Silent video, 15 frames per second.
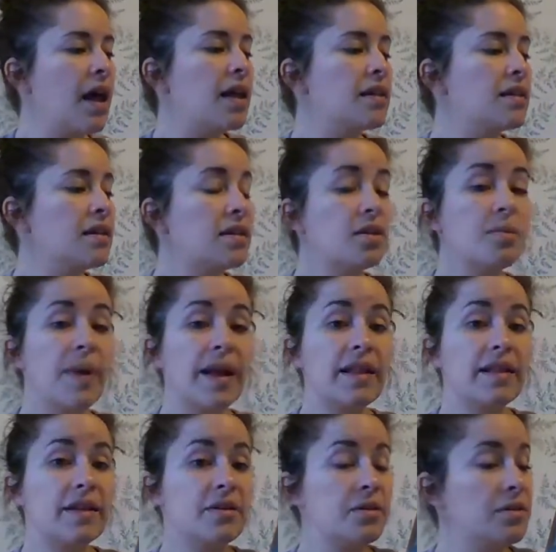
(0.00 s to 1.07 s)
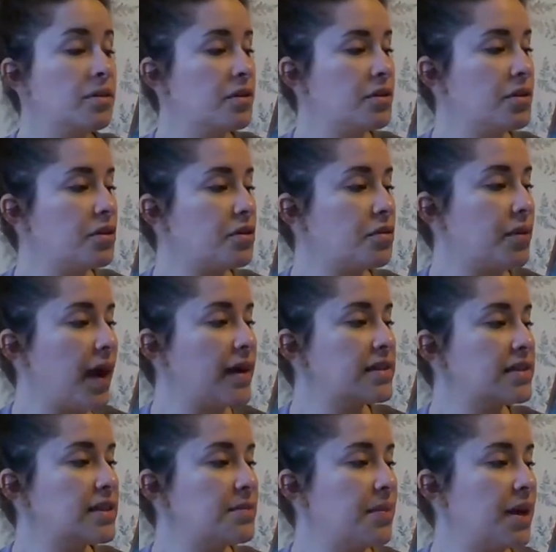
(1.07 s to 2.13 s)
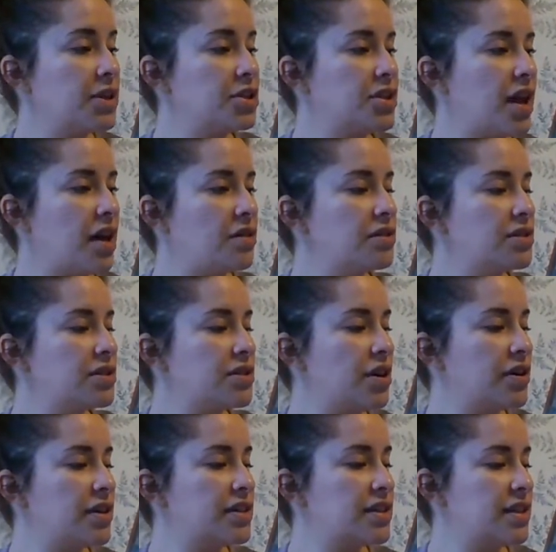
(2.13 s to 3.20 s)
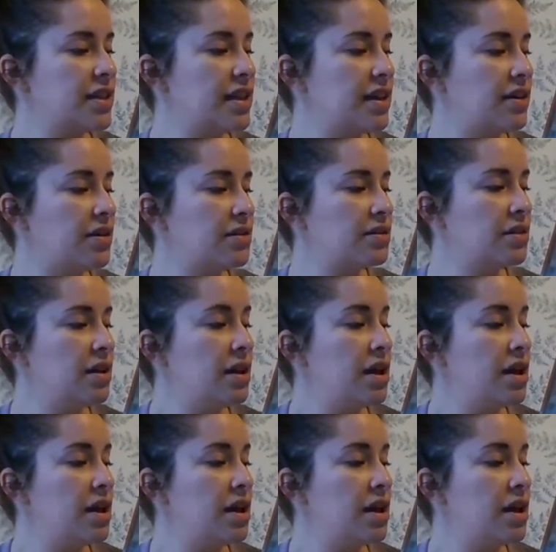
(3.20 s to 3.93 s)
Little by little, the cracks in my shell started to heal.